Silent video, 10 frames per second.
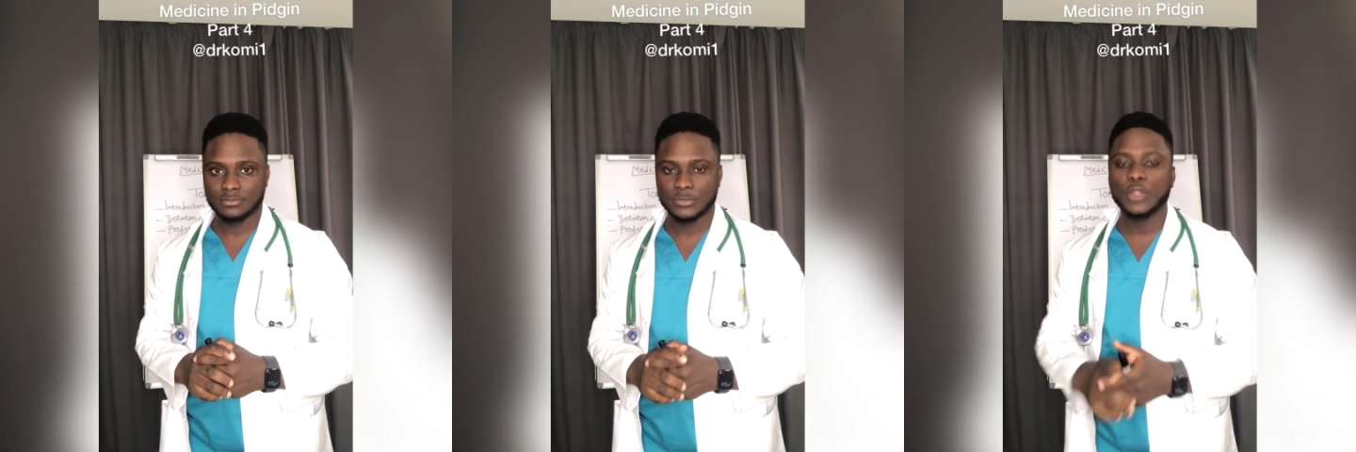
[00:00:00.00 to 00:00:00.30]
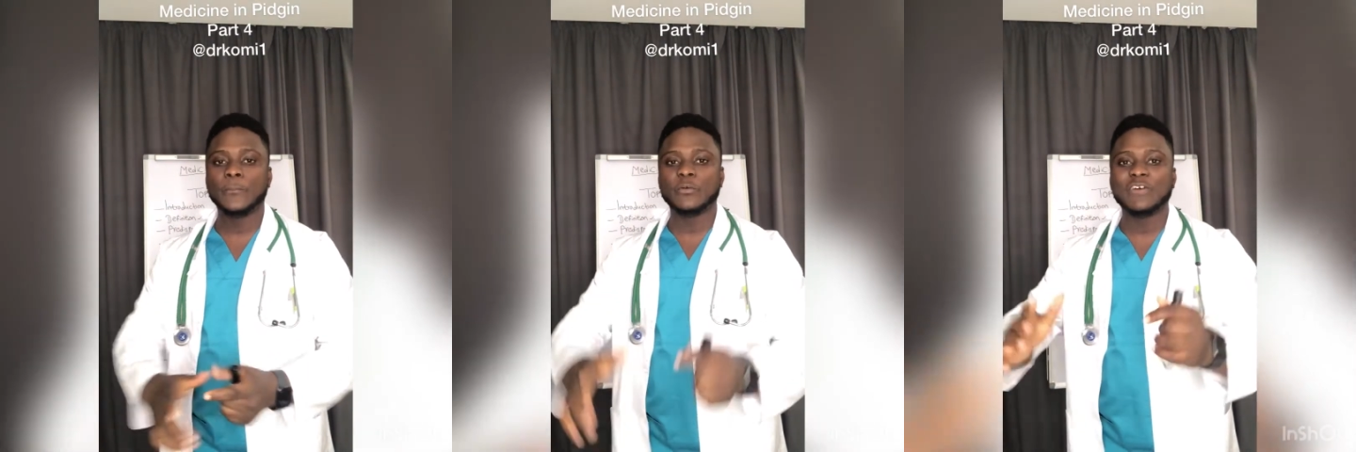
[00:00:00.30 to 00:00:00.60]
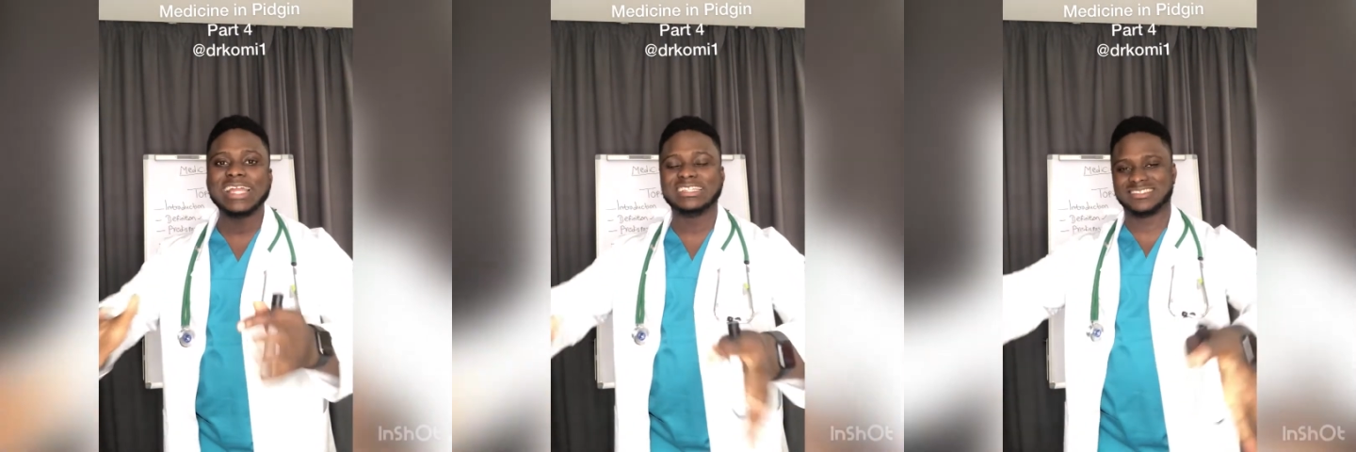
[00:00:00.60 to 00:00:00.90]
to
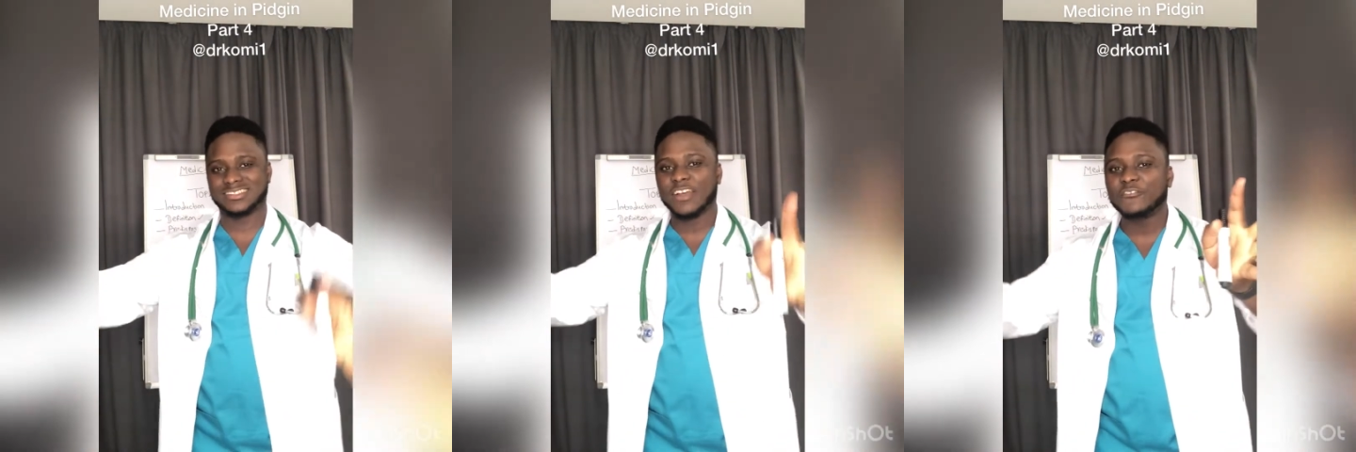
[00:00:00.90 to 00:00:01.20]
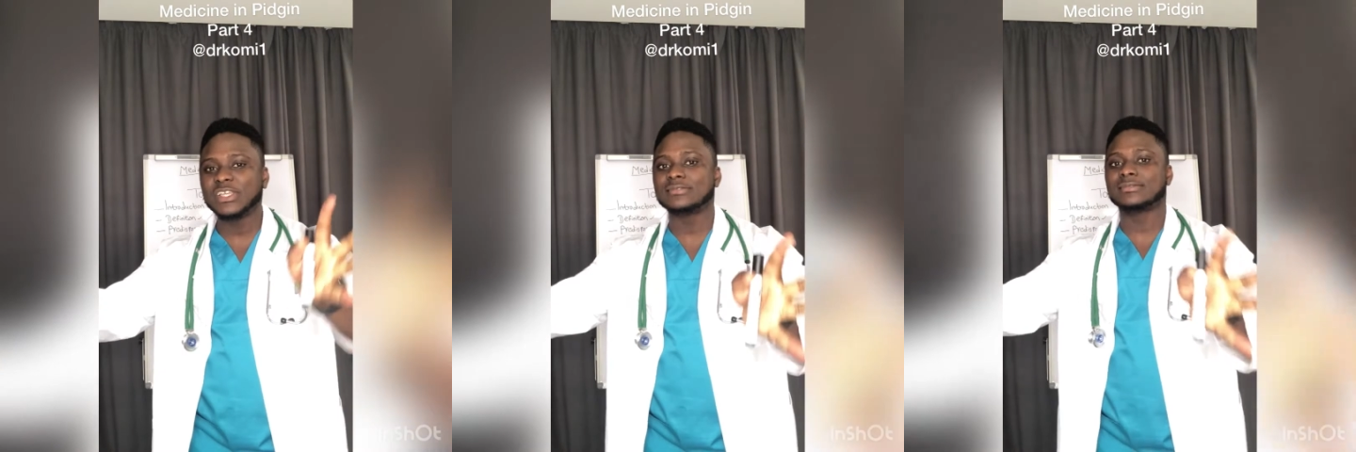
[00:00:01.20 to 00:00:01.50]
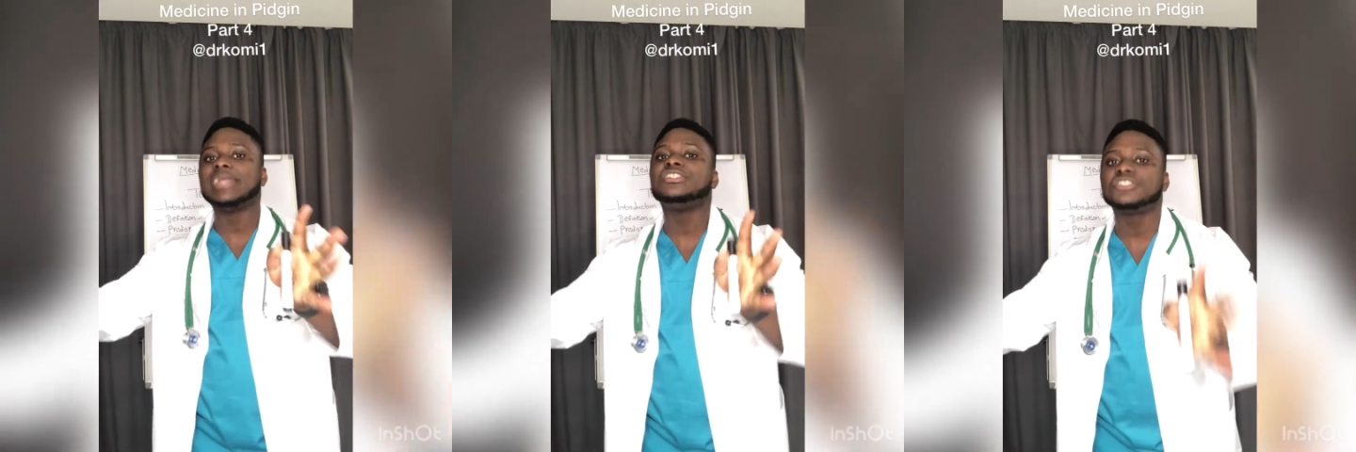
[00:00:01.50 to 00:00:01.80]
provide the surface
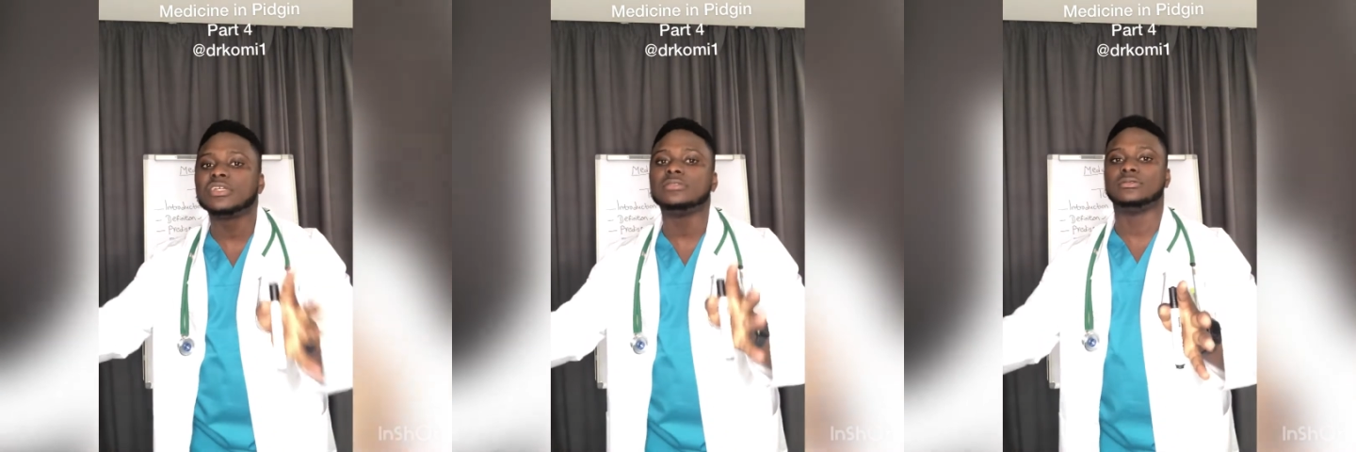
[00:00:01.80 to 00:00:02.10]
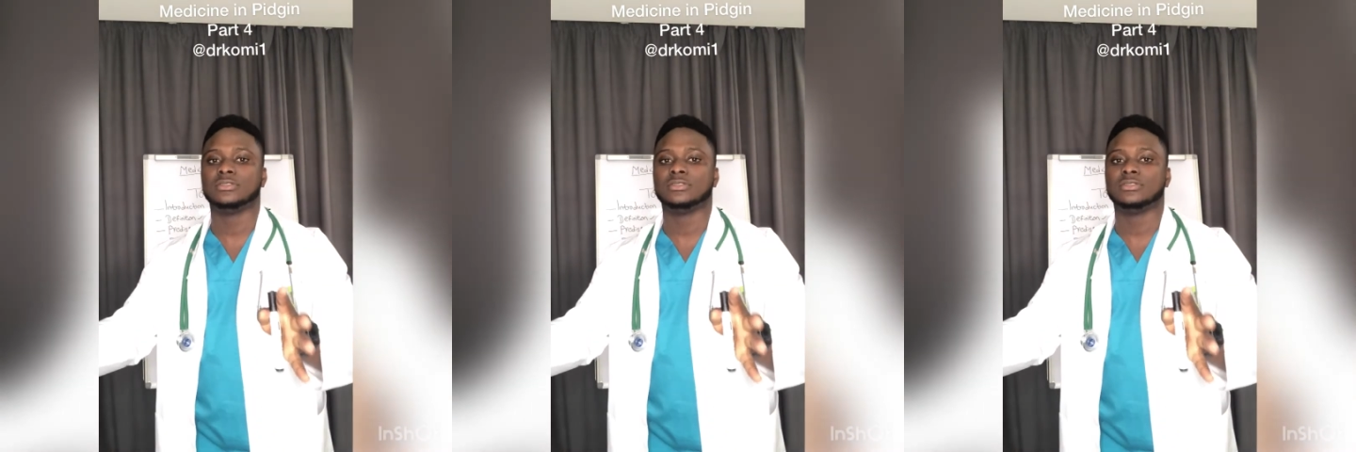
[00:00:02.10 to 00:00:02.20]
tension